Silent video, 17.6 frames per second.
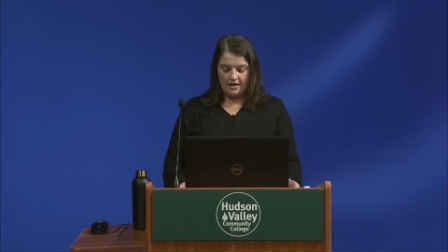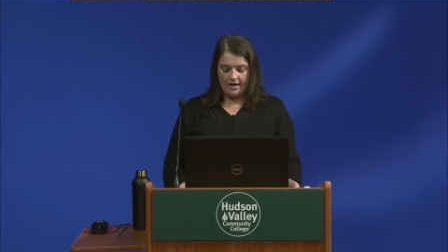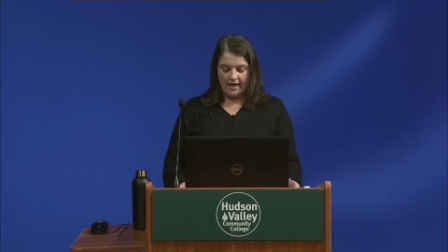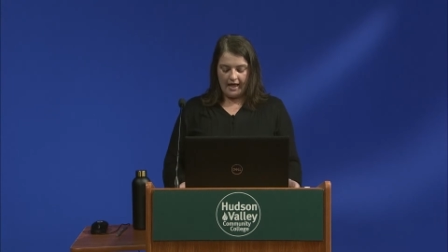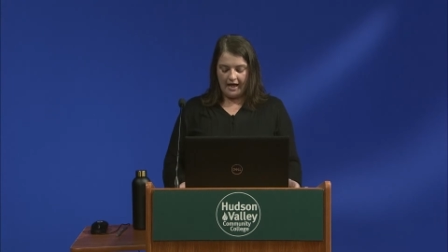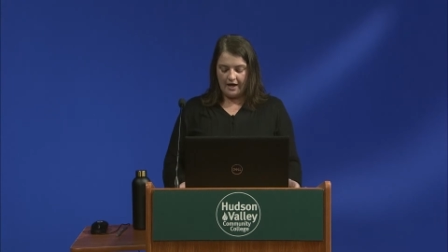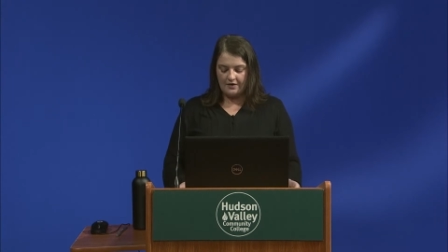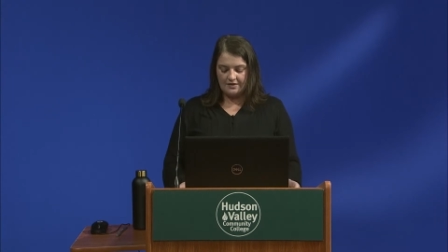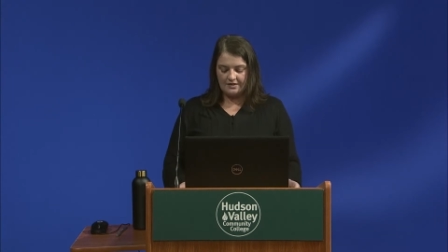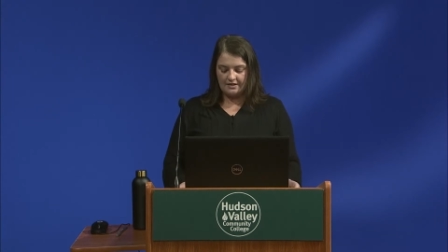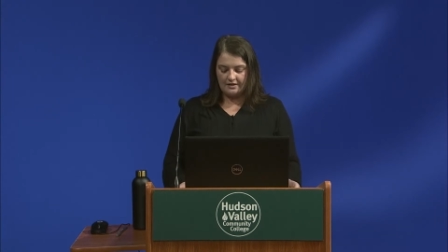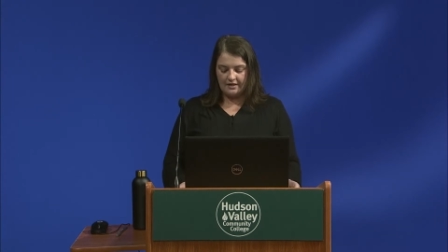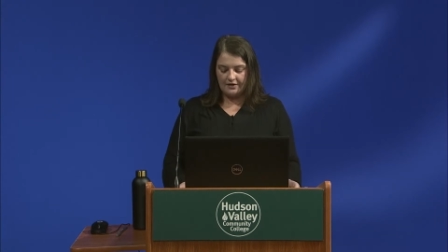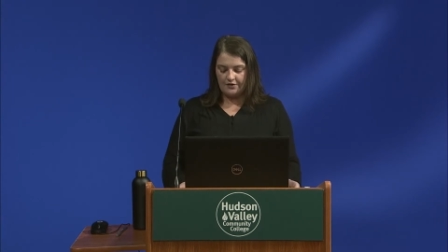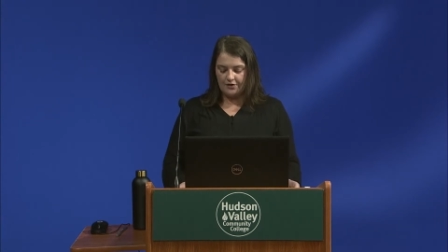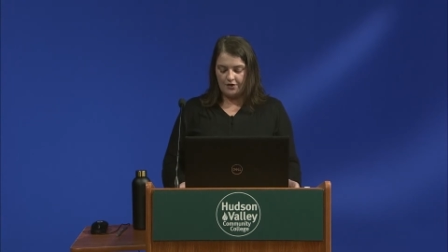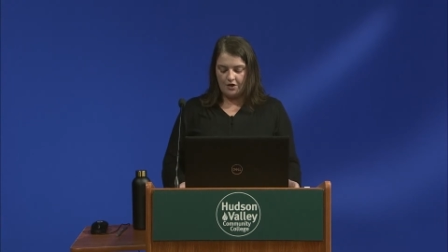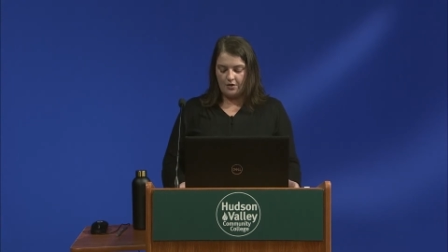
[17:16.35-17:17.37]
how does a
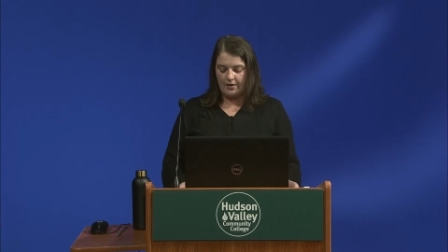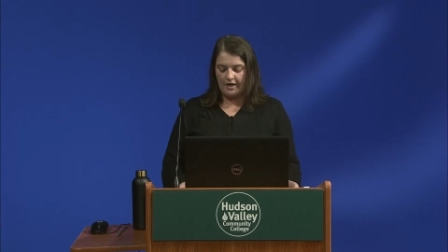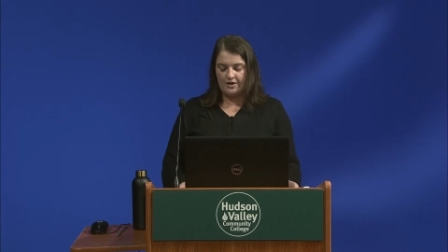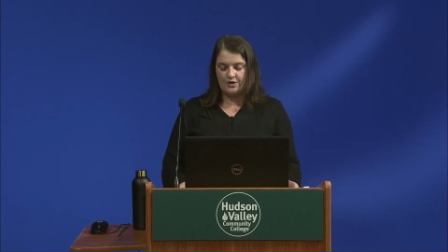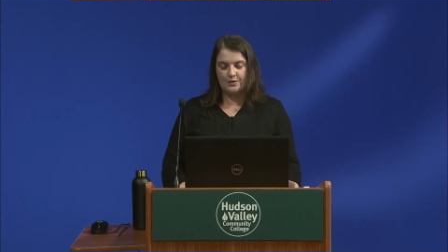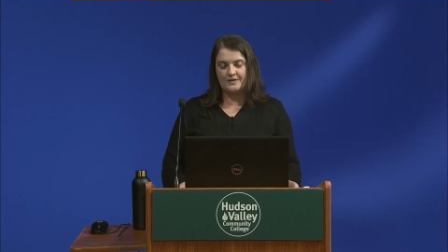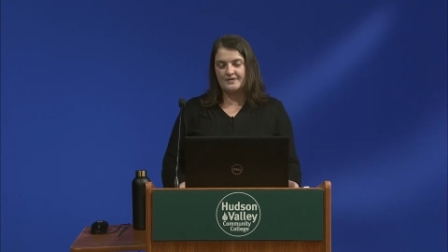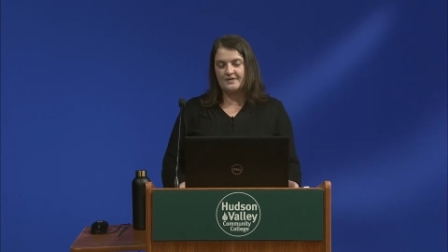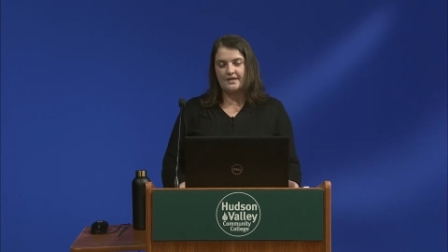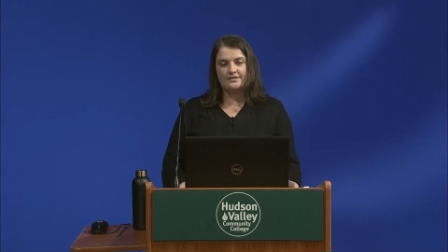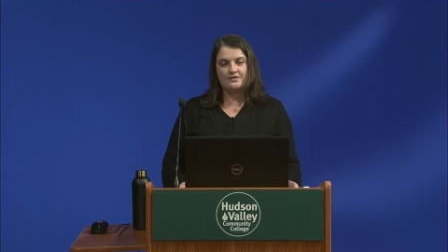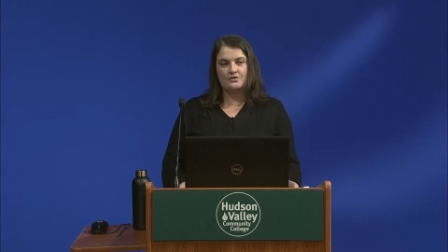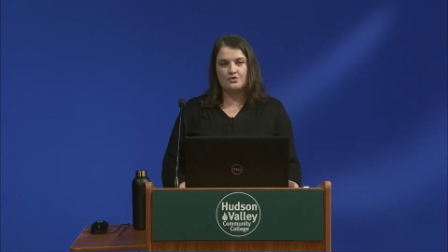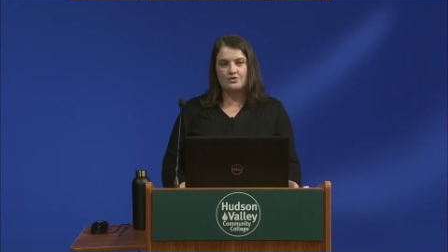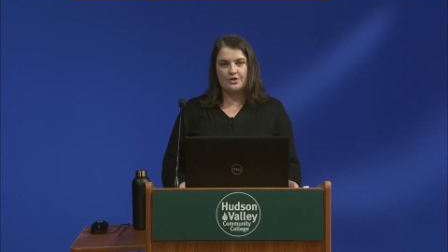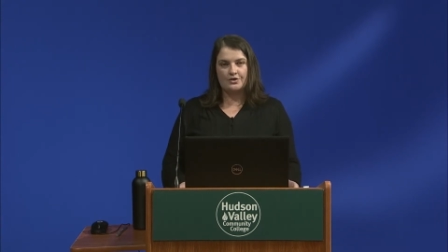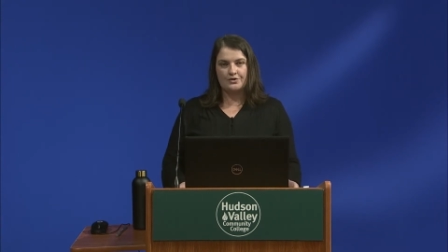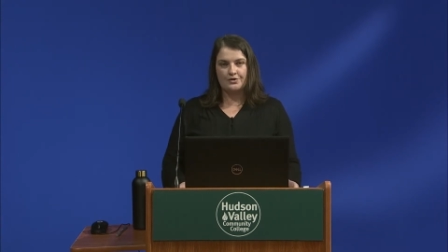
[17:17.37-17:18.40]
lender know how to assess and
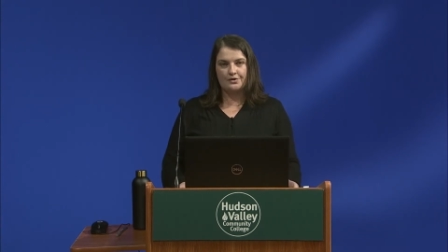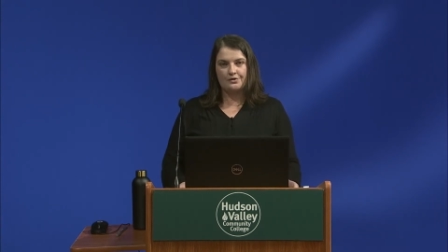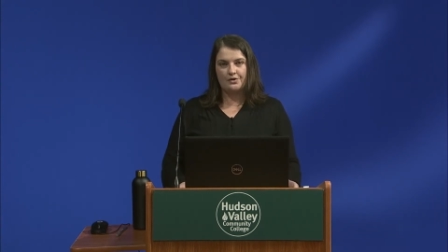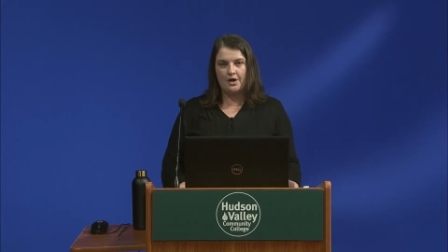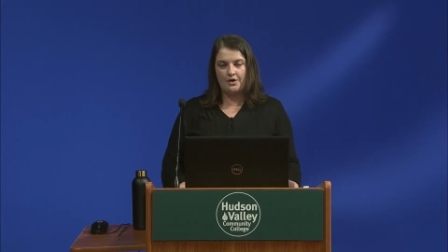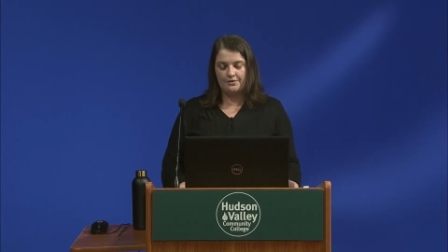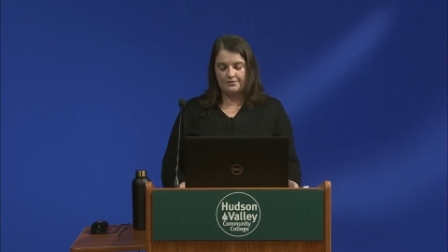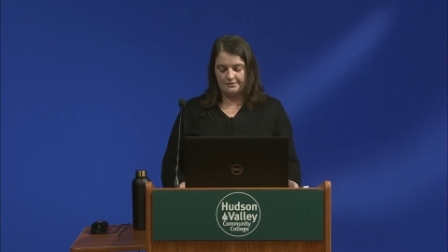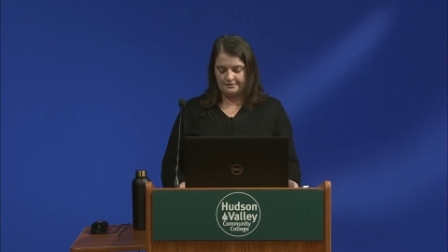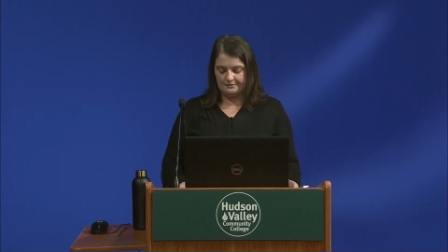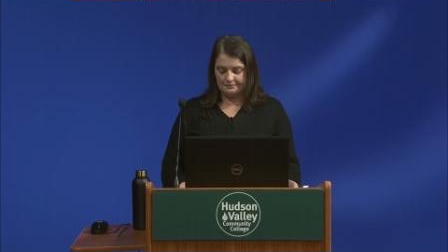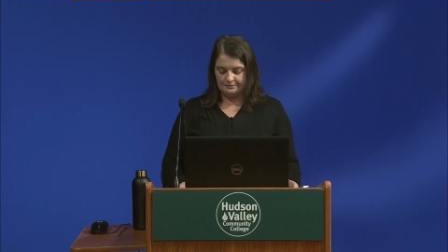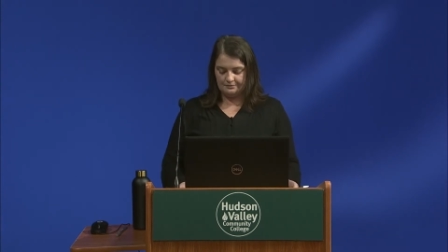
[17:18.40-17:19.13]
structure a loan?